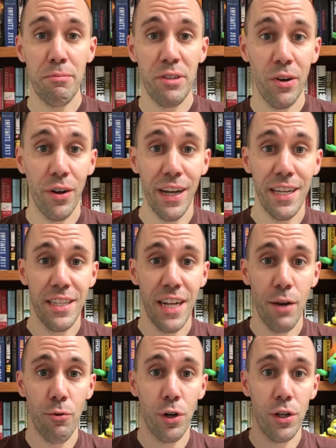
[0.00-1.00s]
up cereal heads?
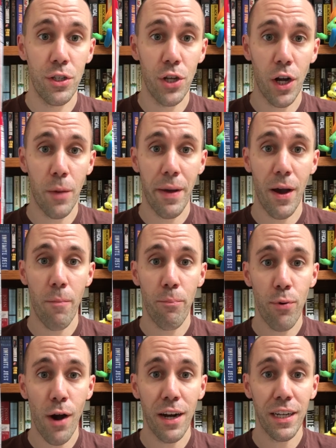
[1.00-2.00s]
Today we're going to talk
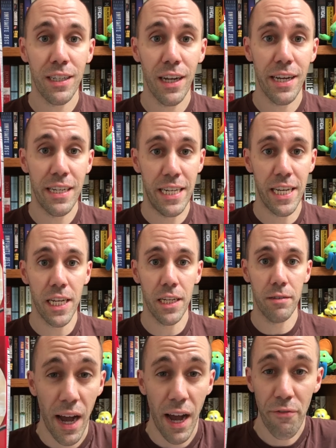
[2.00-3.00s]
about Product 19.
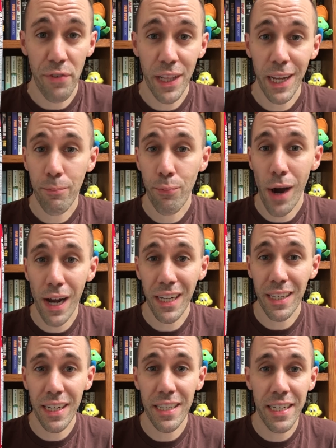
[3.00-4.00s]
I feel like
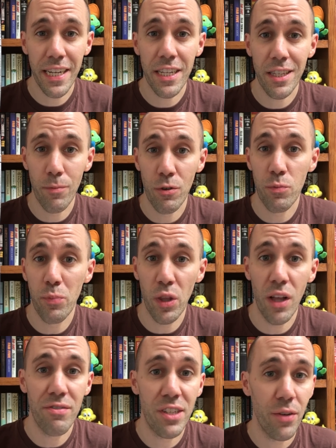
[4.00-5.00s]
Product 19 is the most
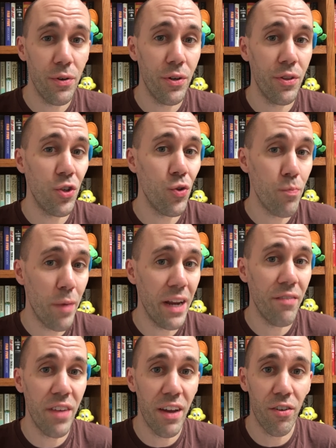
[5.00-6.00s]
beloved cereal that you might
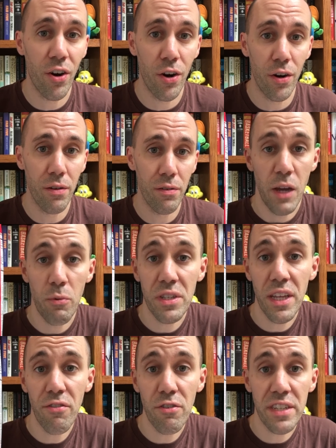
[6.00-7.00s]
have never heard of. It was
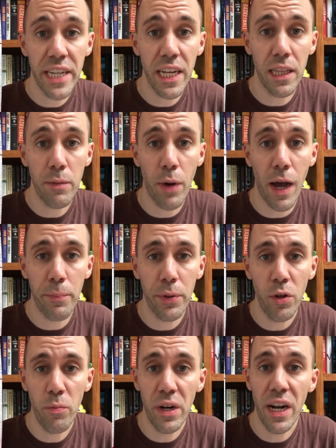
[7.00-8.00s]
never insanely
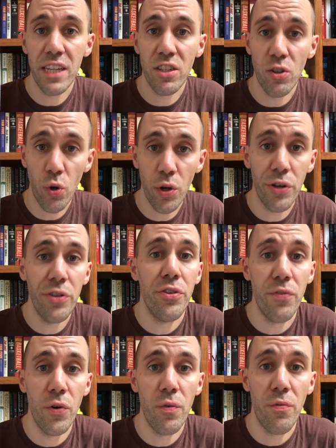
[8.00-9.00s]
popular, but it has a loyal and
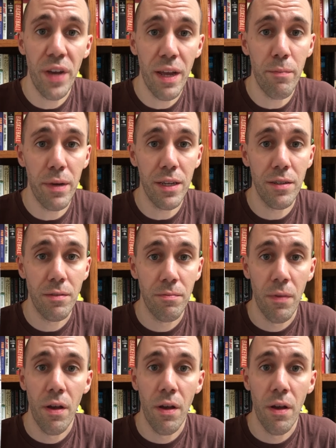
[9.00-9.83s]
devoted fan base